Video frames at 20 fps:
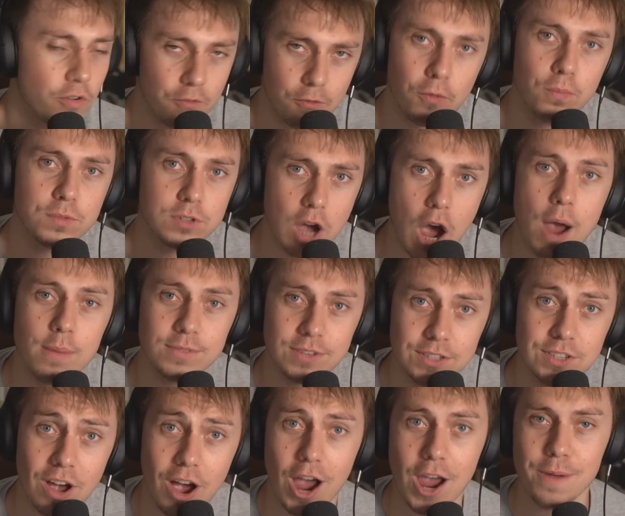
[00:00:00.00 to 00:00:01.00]
from time to
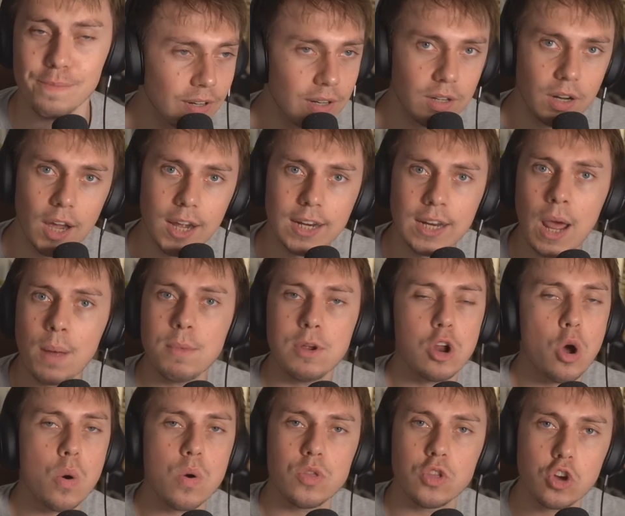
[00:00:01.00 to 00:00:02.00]
time. Like, let me
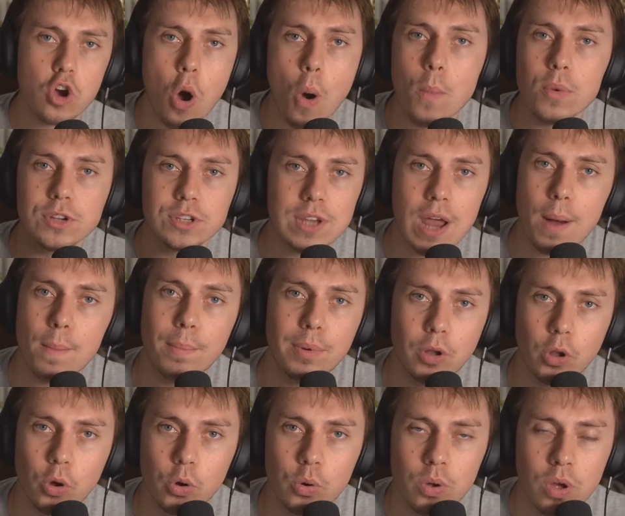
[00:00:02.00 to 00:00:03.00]
know in the comments down
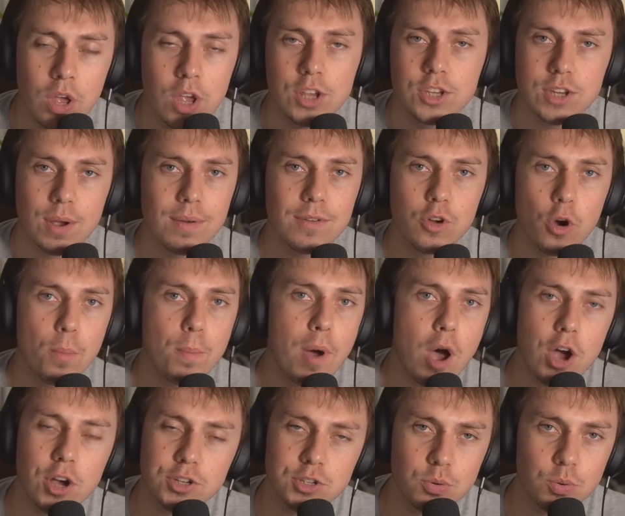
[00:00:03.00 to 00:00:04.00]
below some of your
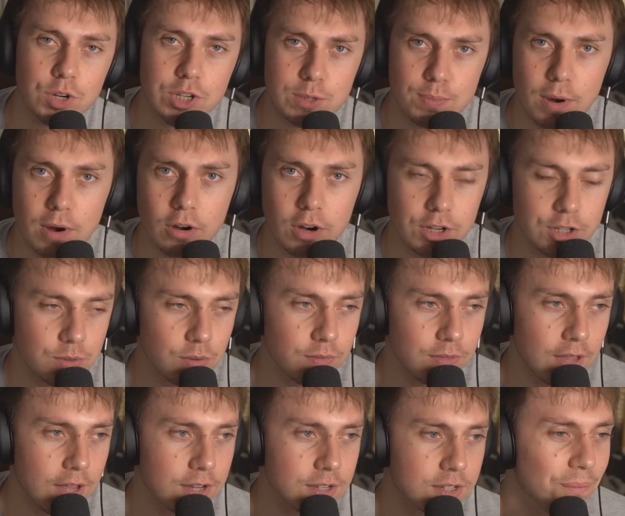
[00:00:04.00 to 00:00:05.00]
personal experience with
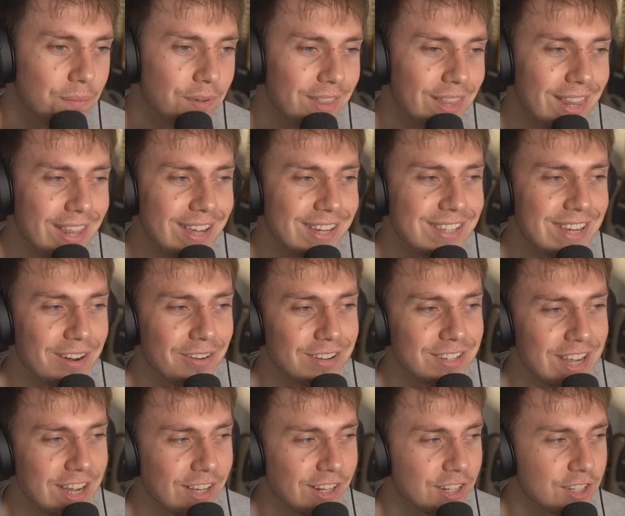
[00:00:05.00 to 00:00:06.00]
this. But then they say
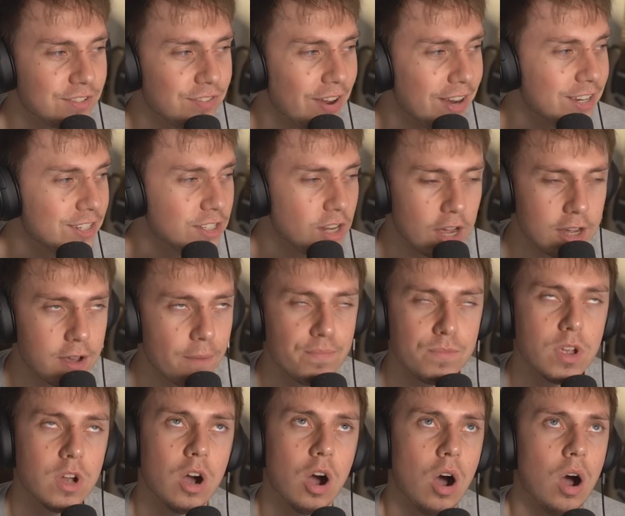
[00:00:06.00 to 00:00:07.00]
ridiculous things like,
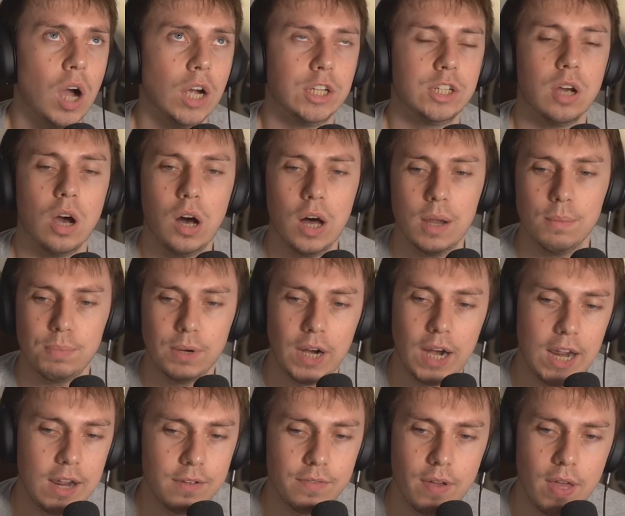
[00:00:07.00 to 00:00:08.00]
I can't
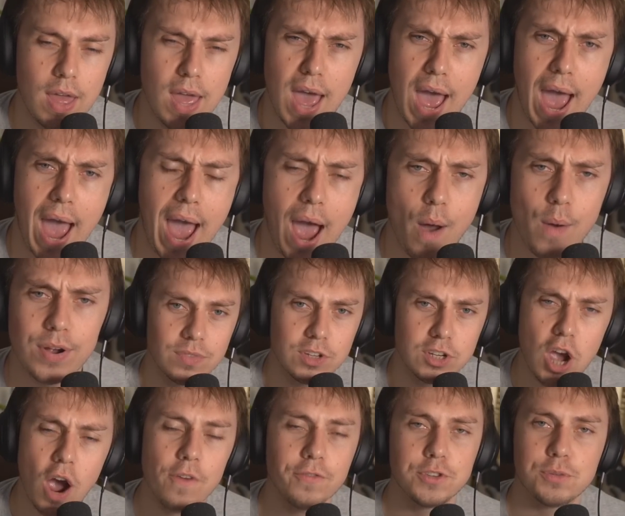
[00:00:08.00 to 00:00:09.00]
believe how
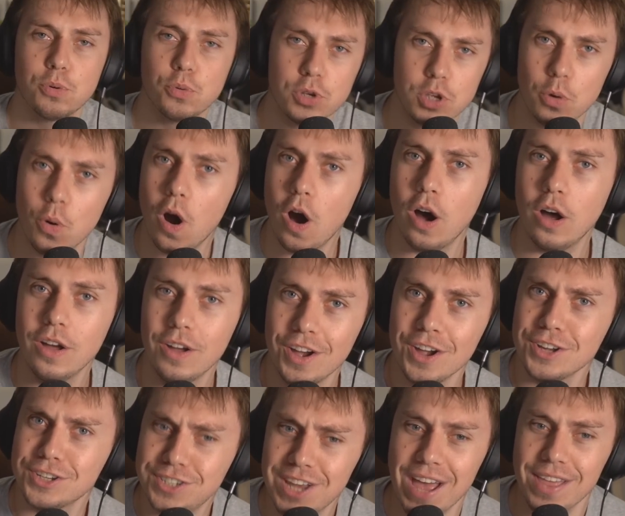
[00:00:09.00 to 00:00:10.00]
comfortable you are
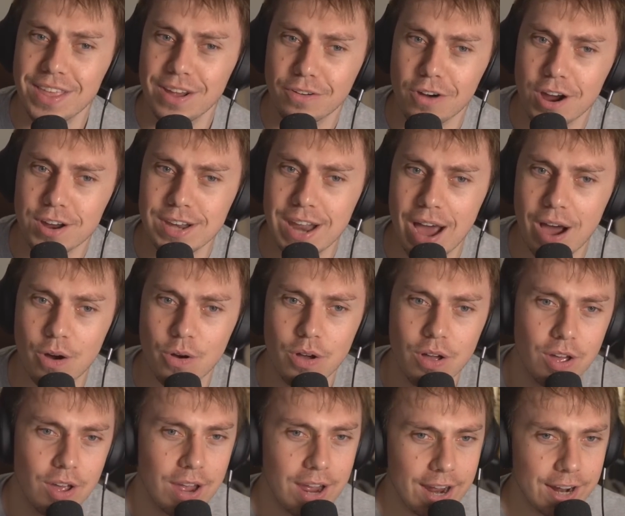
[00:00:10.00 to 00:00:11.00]
sat there right now
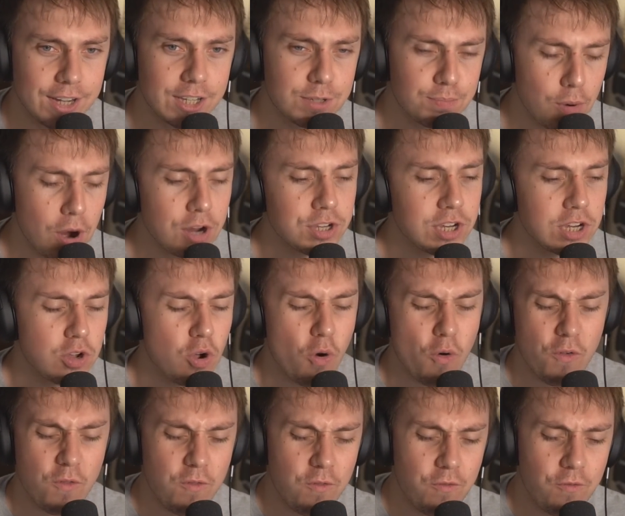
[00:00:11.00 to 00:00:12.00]
expressing your
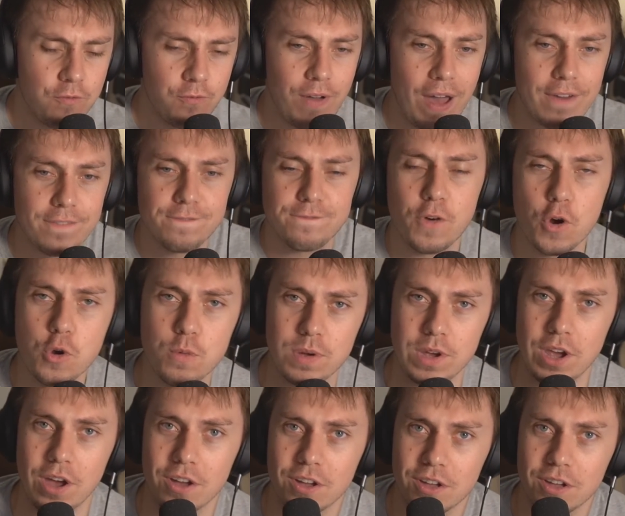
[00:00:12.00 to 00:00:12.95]
fat phobia.